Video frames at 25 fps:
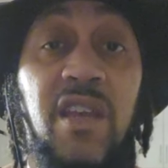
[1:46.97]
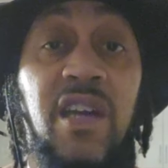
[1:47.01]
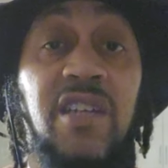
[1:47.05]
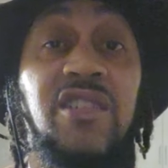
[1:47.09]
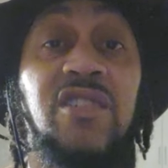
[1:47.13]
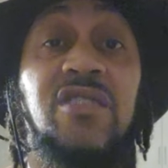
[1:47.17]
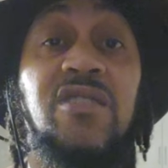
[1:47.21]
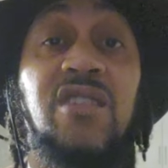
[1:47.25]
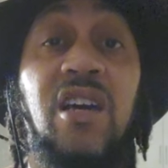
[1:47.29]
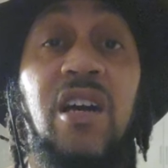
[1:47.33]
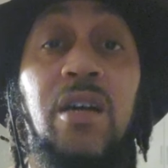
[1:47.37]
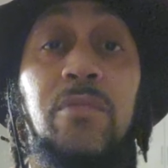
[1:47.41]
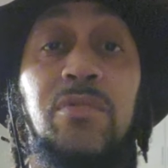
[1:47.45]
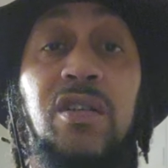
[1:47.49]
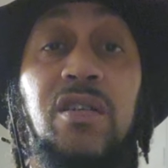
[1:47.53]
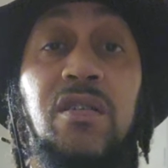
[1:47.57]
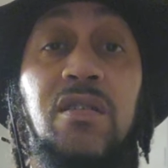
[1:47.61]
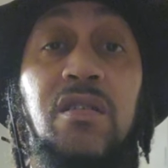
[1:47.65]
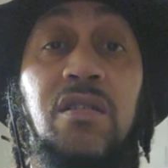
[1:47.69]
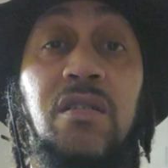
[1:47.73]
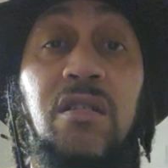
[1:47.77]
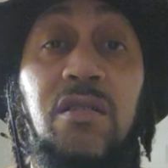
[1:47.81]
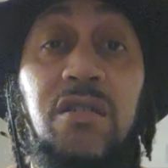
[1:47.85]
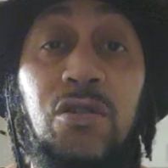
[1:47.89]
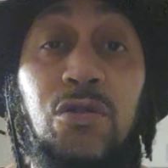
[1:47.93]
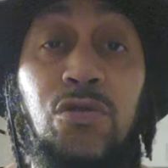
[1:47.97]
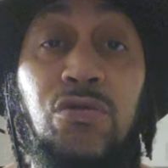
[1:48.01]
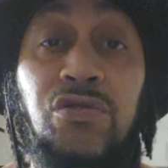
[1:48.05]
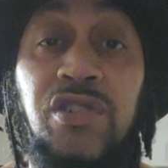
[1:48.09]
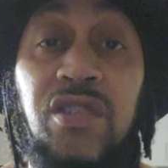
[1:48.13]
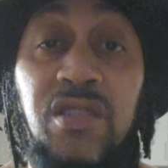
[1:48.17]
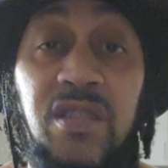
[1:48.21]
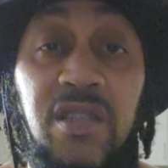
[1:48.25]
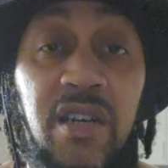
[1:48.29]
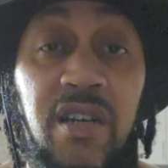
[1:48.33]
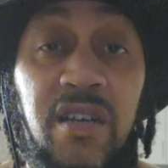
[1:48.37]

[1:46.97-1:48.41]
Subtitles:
And I just came to the conclusion